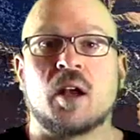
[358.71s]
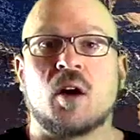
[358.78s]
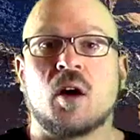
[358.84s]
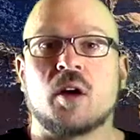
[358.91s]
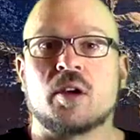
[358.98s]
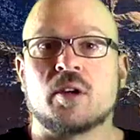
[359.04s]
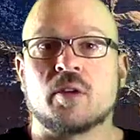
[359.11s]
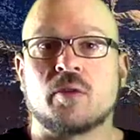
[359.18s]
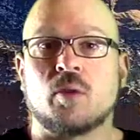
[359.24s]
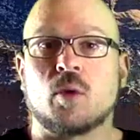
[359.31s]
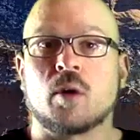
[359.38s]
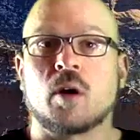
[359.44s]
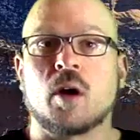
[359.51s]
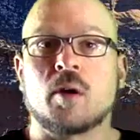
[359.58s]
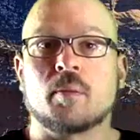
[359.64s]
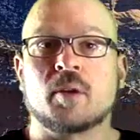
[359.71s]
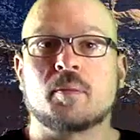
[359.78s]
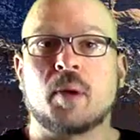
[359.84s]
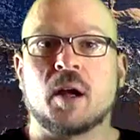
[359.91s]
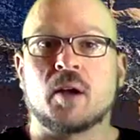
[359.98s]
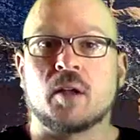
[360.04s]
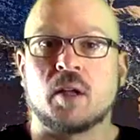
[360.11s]
are your forearms
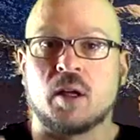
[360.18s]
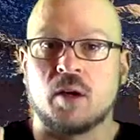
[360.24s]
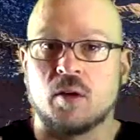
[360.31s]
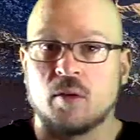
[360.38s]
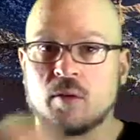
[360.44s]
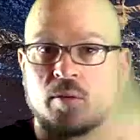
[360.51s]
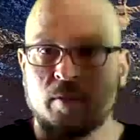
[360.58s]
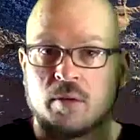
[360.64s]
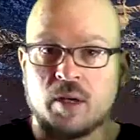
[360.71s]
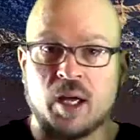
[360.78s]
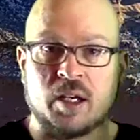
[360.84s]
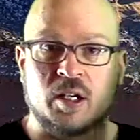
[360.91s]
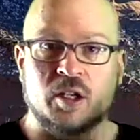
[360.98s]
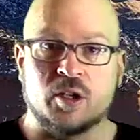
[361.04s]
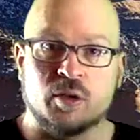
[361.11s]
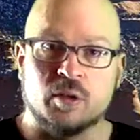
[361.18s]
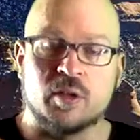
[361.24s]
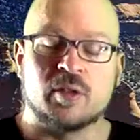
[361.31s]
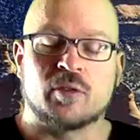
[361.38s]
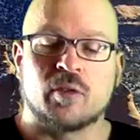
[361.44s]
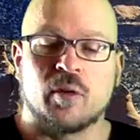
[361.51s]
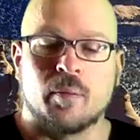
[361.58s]
parallel ninety degrees
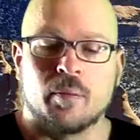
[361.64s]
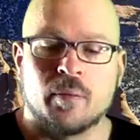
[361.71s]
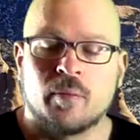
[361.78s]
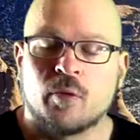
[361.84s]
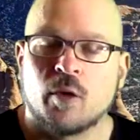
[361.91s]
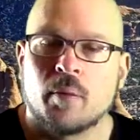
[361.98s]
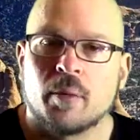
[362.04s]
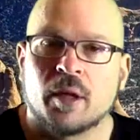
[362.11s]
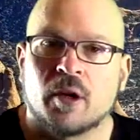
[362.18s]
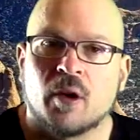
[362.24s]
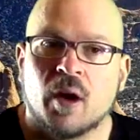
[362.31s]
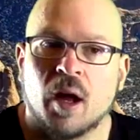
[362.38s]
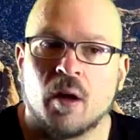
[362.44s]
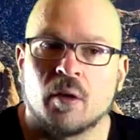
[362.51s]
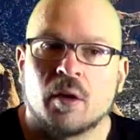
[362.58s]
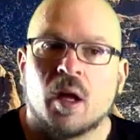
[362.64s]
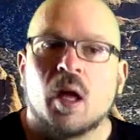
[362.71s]
from, from the ground?